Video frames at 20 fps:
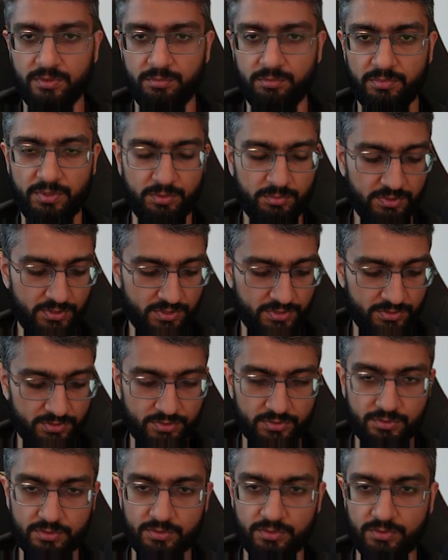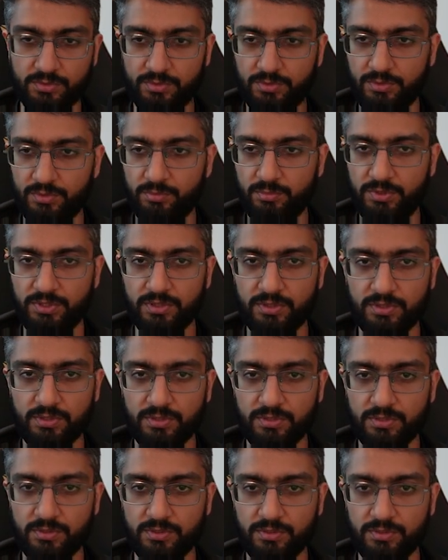Maybe this could be a
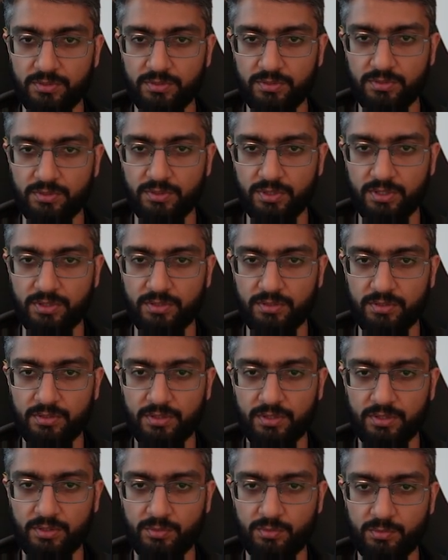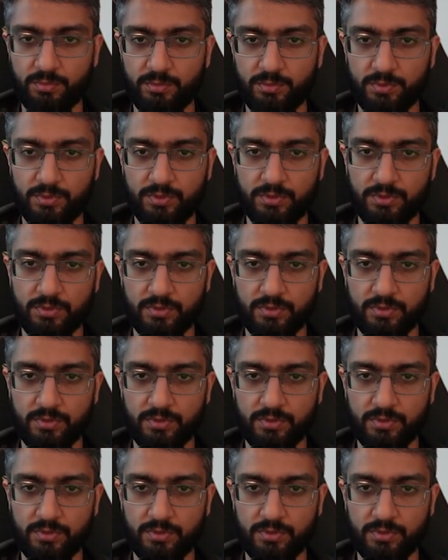run output.